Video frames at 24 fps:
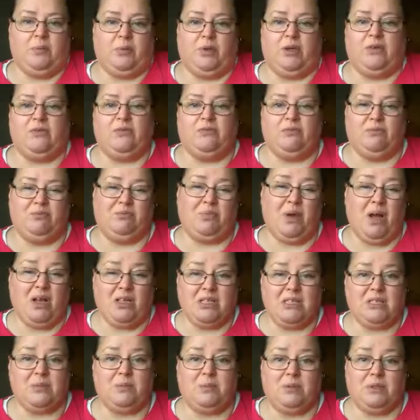But if
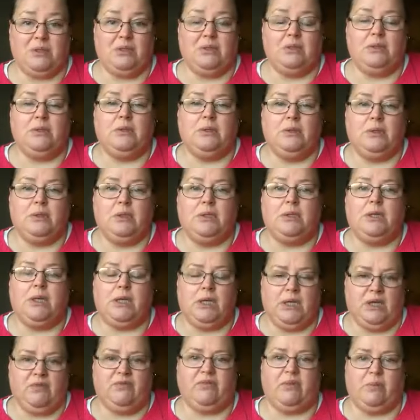possible,
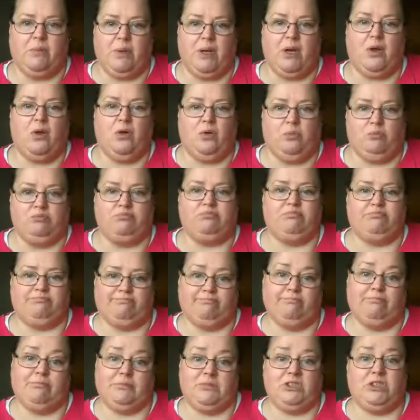leave them at home.
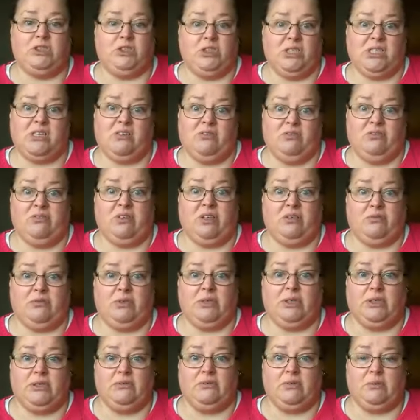Do yourself a favour
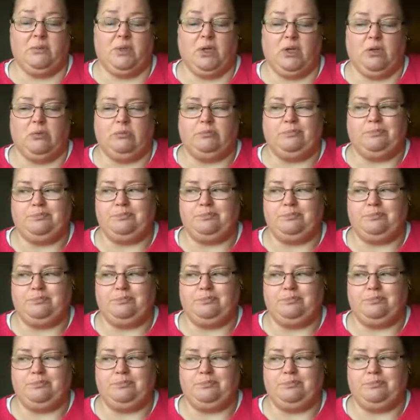and leave them at home.